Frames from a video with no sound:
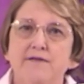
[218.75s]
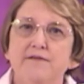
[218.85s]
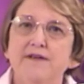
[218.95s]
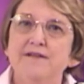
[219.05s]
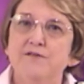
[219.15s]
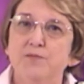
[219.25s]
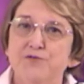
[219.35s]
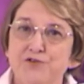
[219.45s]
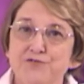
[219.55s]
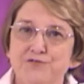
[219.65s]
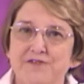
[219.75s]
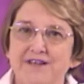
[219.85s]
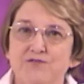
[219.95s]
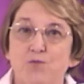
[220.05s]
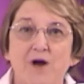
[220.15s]
then the producer
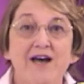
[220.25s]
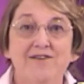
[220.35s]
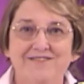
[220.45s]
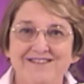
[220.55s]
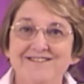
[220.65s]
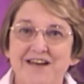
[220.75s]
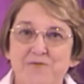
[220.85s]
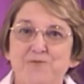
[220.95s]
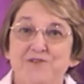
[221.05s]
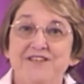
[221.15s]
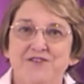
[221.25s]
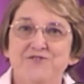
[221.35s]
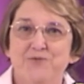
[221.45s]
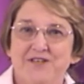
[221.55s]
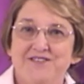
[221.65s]
thinks, wow, this guy really
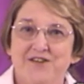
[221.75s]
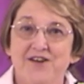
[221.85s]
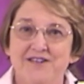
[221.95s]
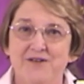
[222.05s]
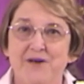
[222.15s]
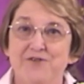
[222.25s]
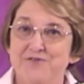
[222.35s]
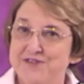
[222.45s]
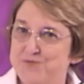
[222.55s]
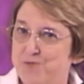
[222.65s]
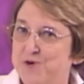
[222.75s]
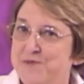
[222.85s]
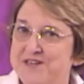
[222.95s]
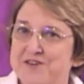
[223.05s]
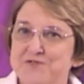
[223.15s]
knows what he's talking about, or this
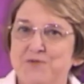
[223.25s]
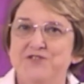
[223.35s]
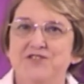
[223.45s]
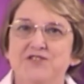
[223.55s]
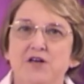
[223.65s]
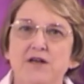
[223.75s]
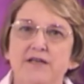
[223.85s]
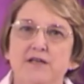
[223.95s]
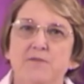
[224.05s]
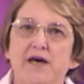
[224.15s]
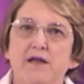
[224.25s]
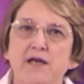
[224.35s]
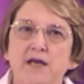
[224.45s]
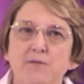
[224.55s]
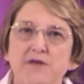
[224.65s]
woman knows what she's talking about,
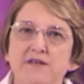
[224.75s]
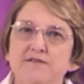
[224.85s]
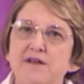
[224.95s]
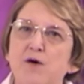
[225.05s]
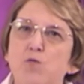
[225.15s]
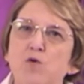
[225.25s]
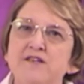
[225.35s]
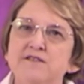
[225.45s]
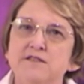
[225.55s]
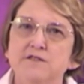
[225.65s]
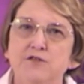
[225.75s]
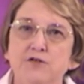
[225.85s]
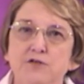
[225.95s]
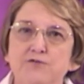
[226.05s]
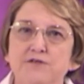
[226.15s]
because not once did you
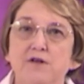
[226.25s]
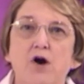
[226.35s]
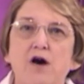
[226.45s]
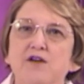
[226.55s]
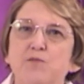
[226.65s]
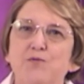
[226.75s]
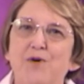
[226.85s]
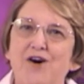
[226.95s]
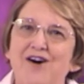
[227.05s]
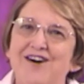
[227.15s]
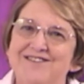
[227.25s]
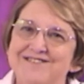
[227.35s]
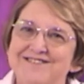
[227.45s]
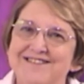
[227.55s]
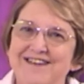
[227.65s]
use an audible
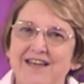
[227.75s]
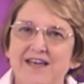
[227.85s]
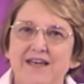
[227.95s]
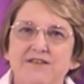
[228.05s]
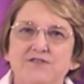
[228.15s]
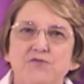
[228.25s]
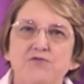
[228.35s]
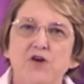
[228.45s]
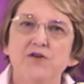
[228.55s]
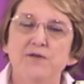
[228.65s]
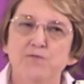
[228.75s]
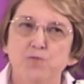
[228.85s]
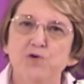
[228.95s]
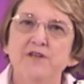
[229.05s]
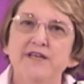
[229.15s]
pause. So that
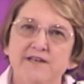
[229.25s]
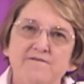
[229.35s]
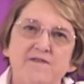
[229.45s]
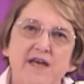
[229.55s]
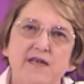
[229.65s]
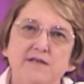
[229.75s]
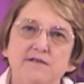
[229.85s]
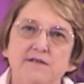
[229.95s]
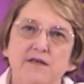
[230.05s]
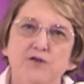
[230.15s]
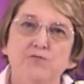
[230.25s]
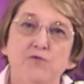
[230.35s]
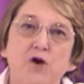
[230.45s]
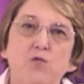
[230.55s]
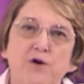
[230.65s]
really conveys that you
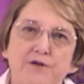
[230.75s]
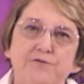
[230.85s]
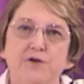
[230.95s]
know what you're